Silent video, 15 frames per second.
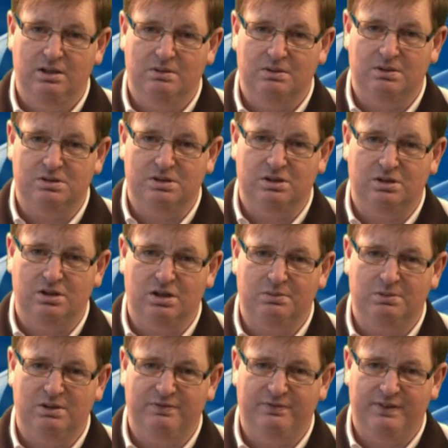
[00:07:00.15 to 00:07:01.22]
Because you talk
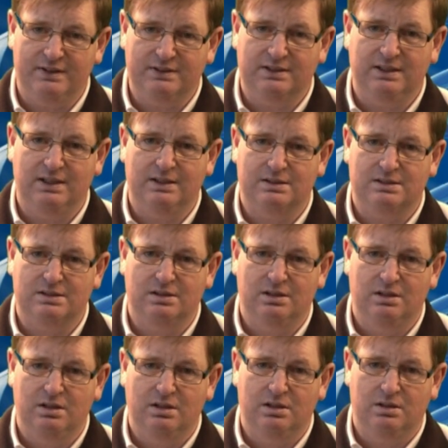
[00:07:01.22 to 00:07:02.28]
about fat cats.
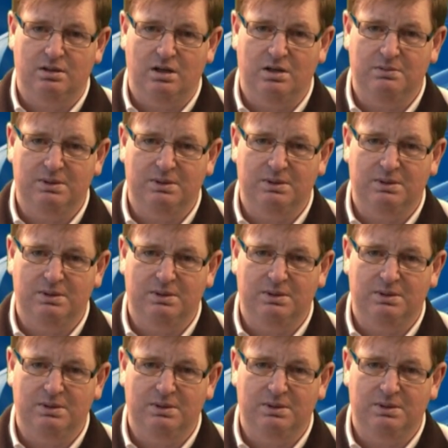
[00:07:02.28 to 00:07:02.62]
How